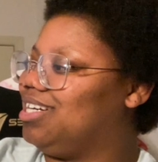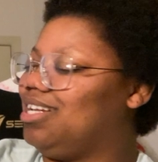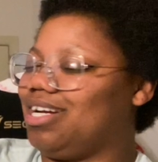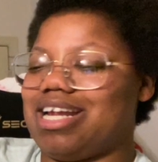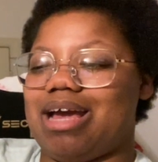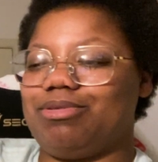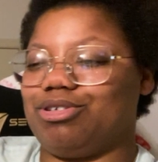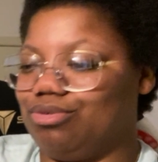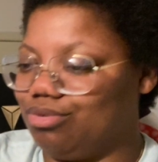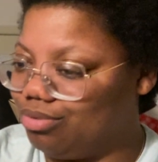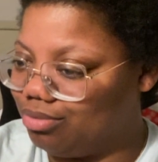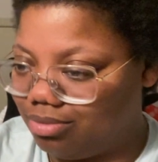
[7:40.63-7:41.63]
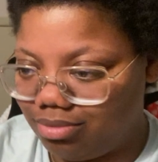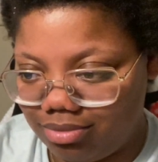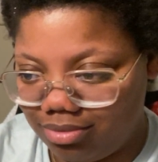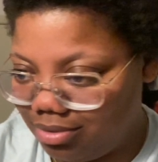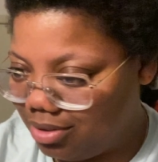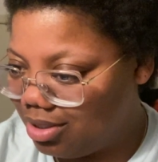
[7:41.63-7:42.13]
Look at Namjoon.
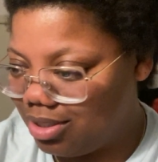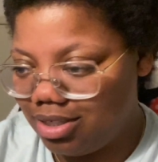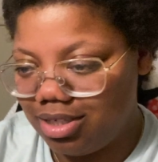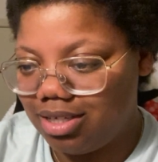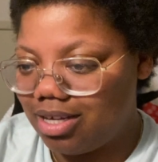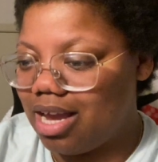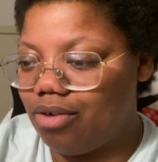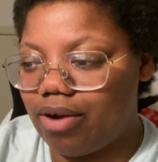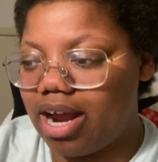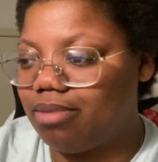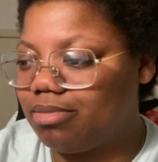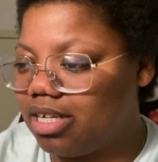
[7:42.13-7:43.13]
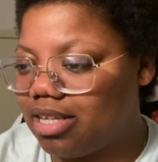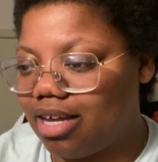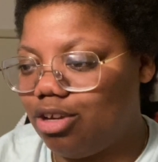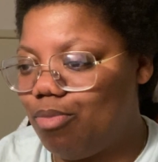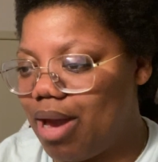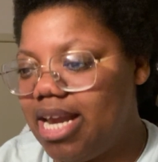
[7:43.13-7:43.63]
He ran up there like,
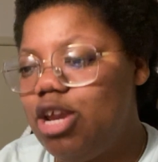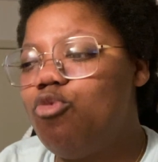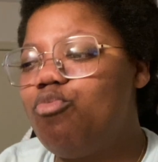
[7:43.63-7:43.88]
you better